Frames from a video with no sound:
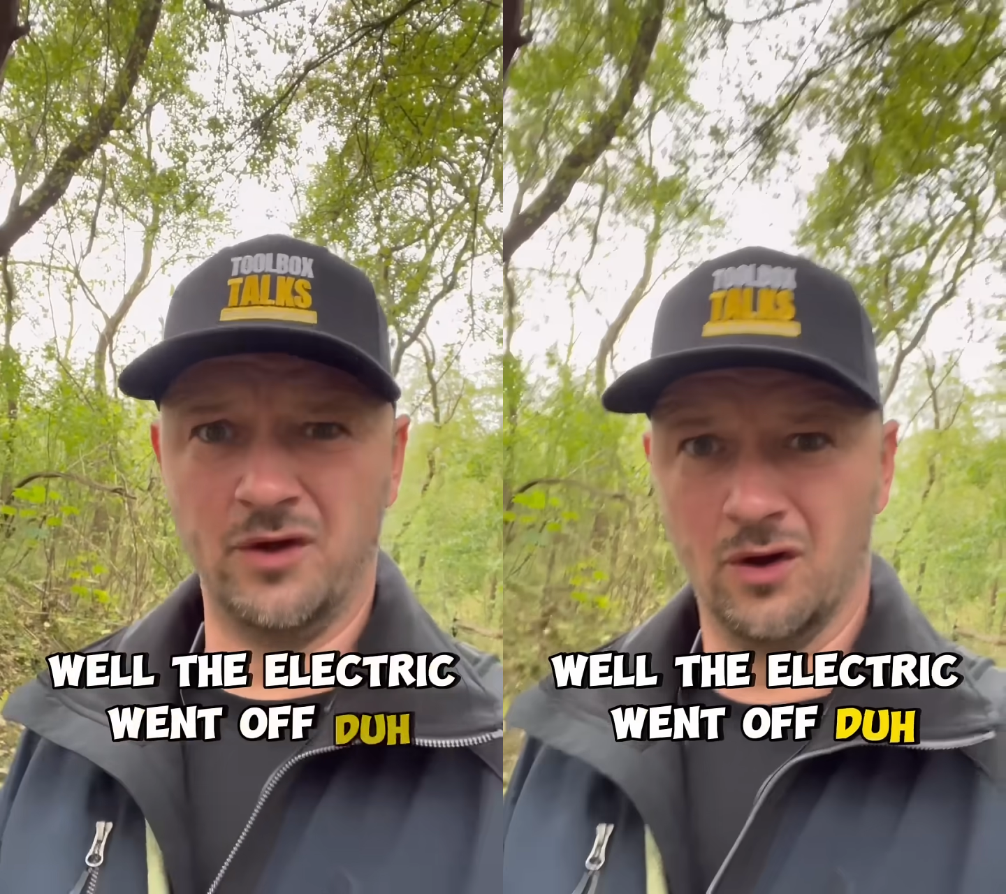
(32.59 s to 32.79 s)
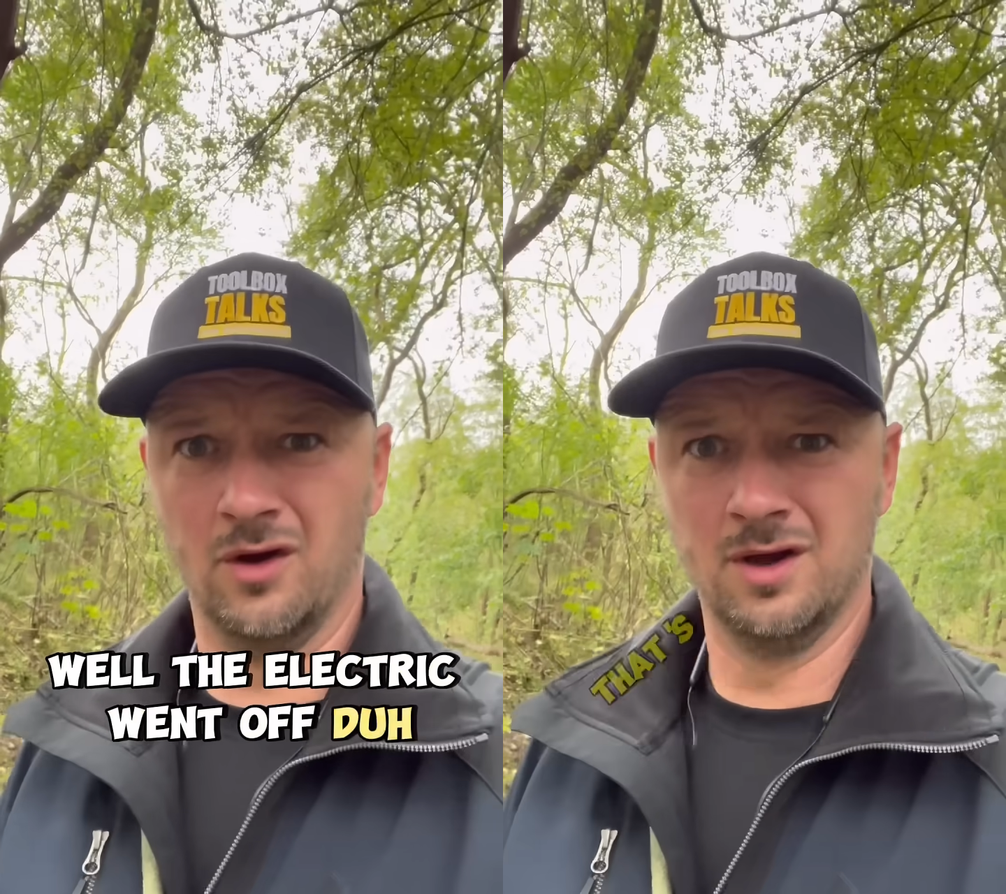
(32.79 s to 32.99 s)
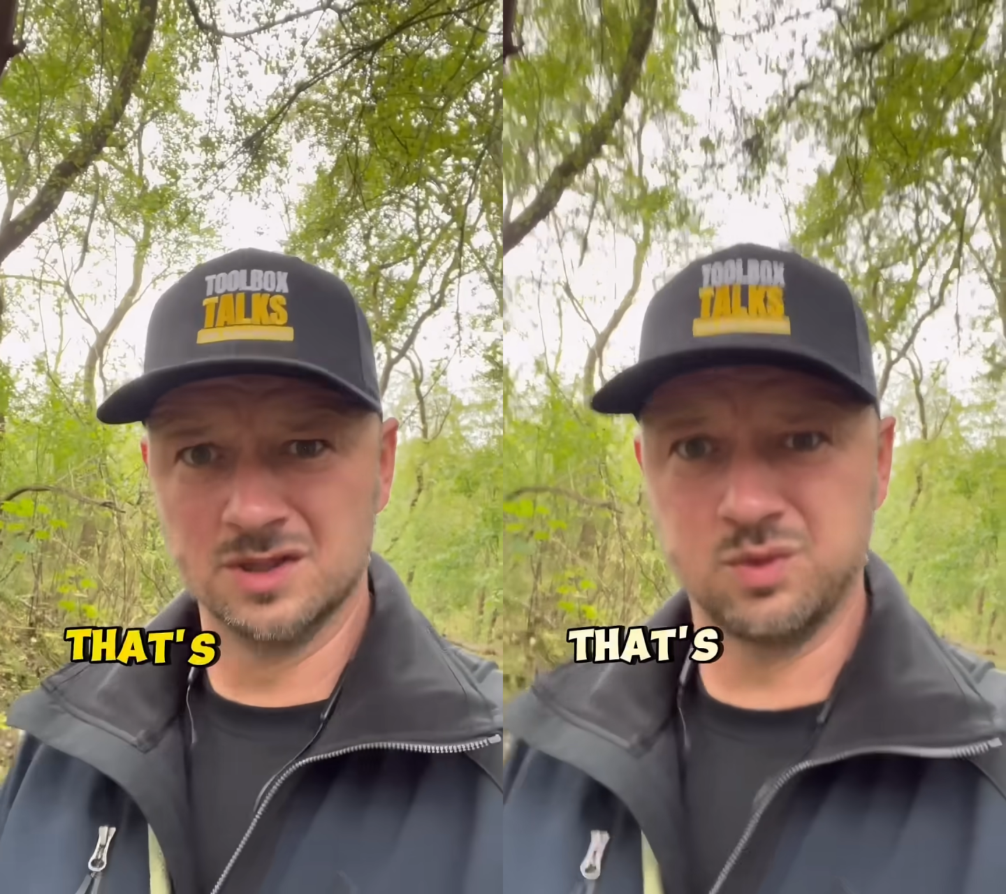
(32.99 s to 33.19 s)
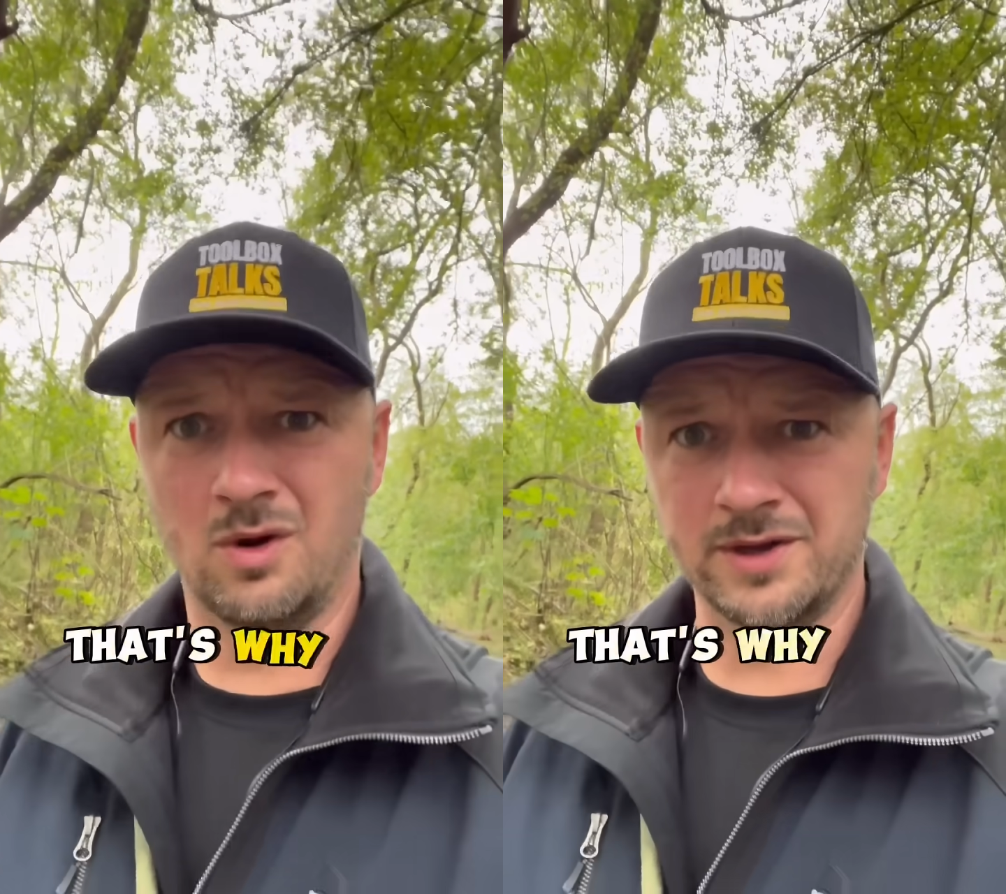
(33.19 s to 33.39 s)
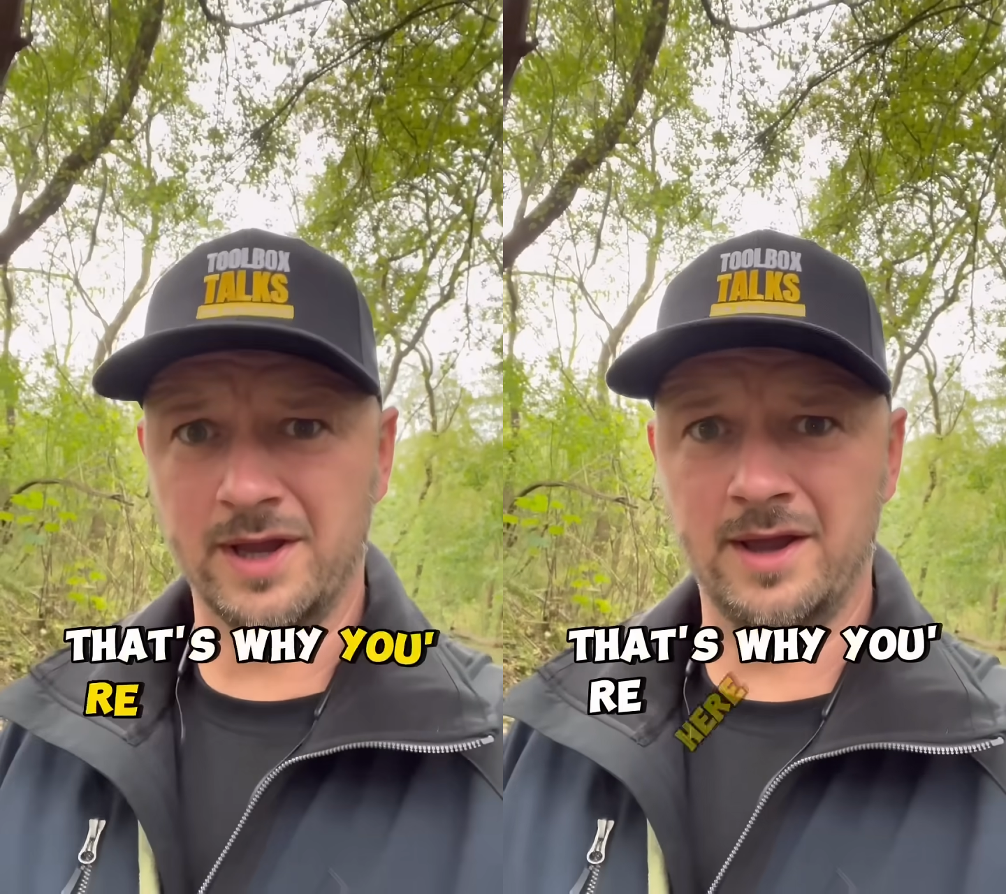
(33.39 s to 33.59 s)
Duh, that's
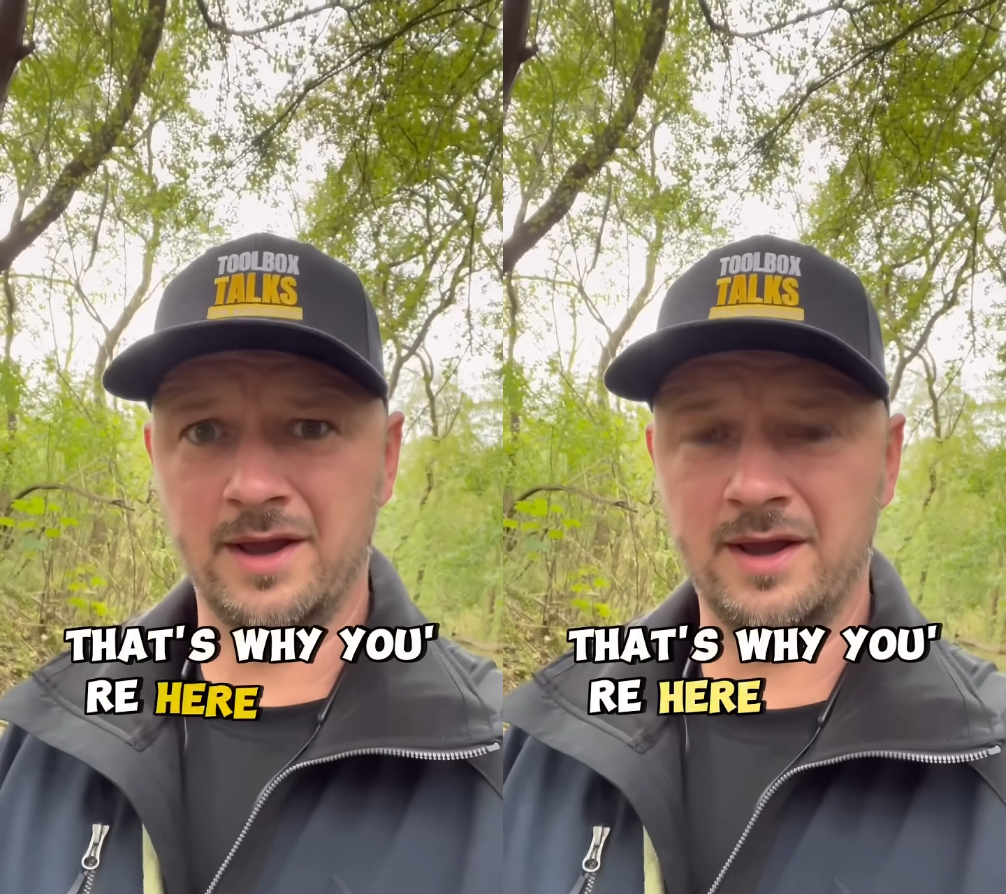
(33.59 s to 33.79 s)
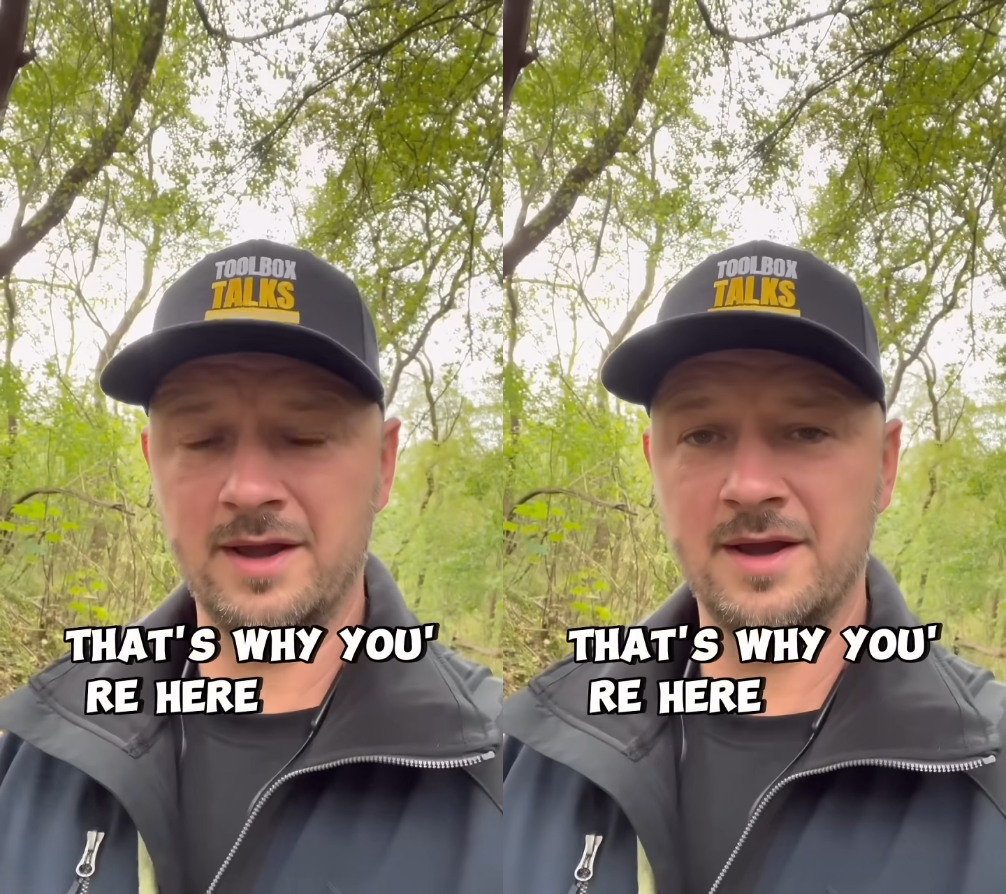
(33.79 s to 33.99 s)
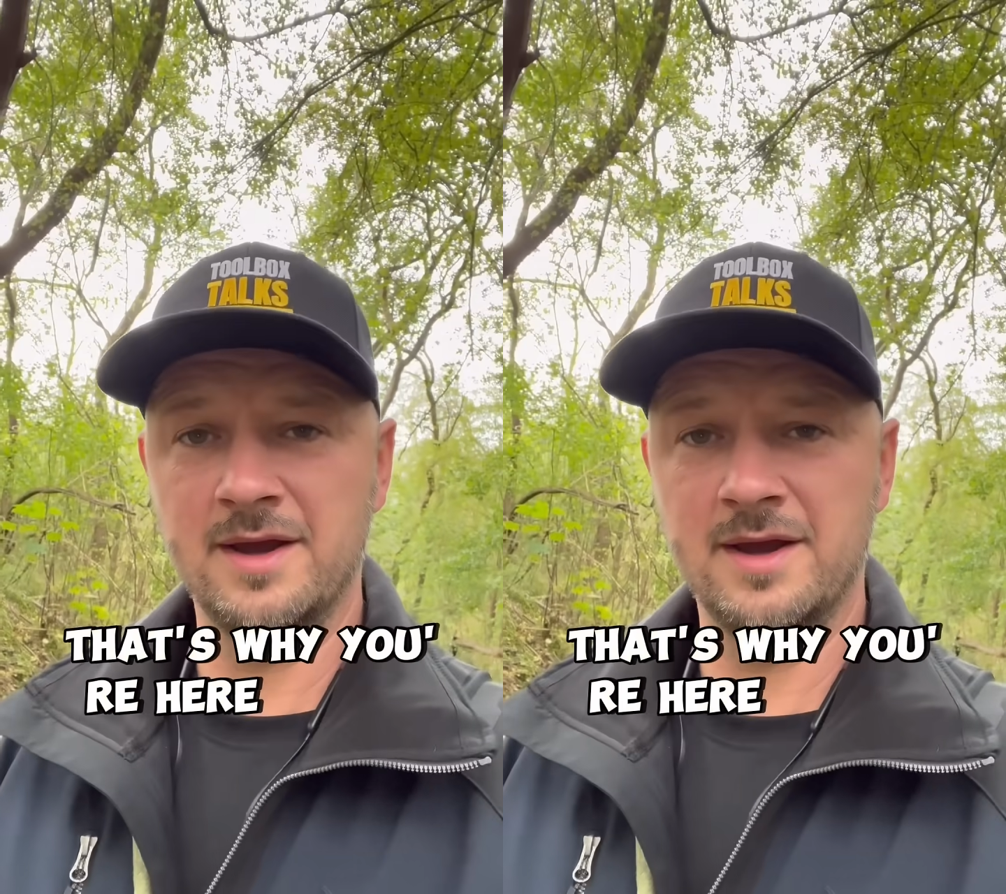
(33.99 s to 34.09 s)
why you're here.